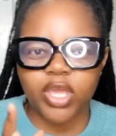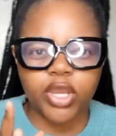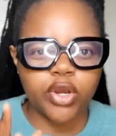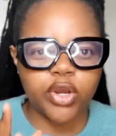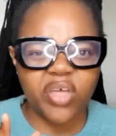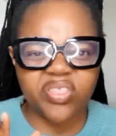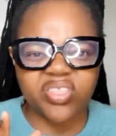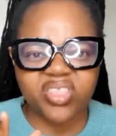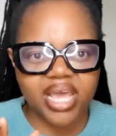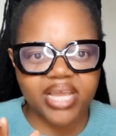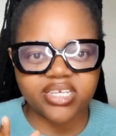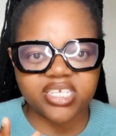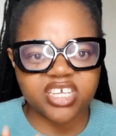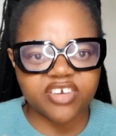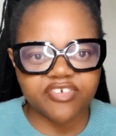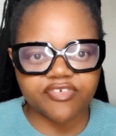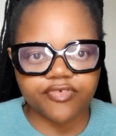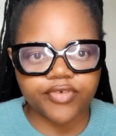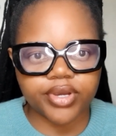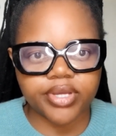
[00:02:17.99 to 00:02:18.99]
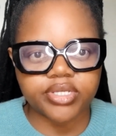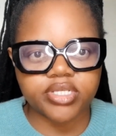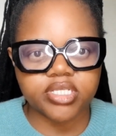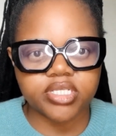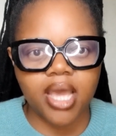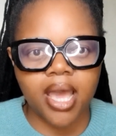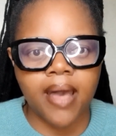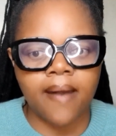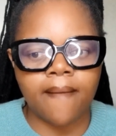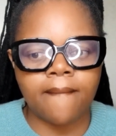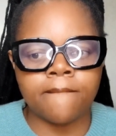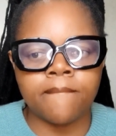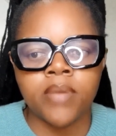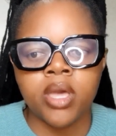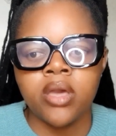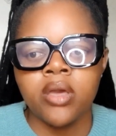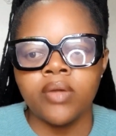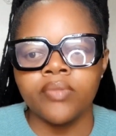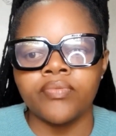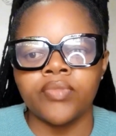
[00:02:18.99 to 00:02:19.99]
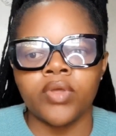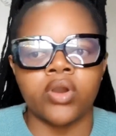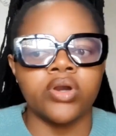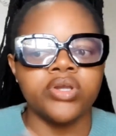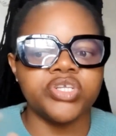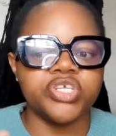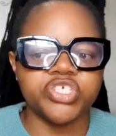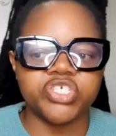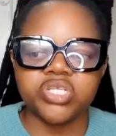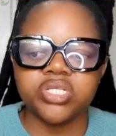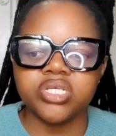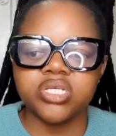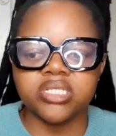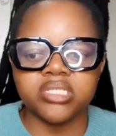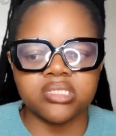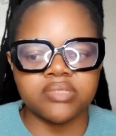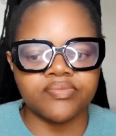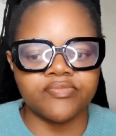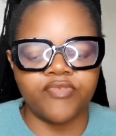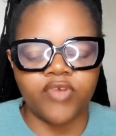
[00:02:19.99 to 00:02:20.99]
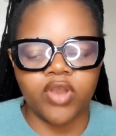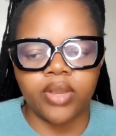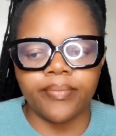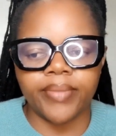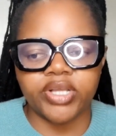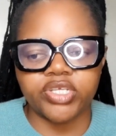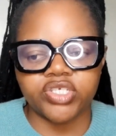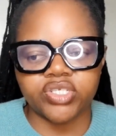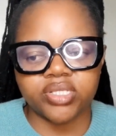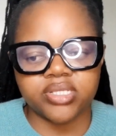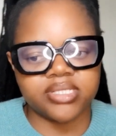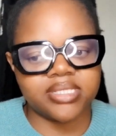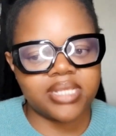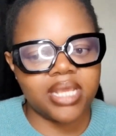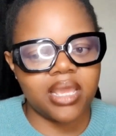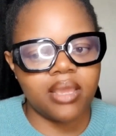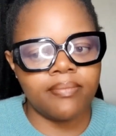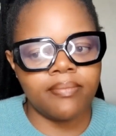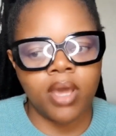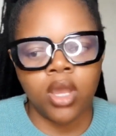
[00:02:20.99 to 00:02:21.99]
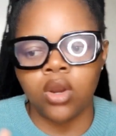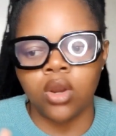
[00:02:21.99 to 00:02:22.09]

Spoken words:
They're not that different. The conditioning is very much the same.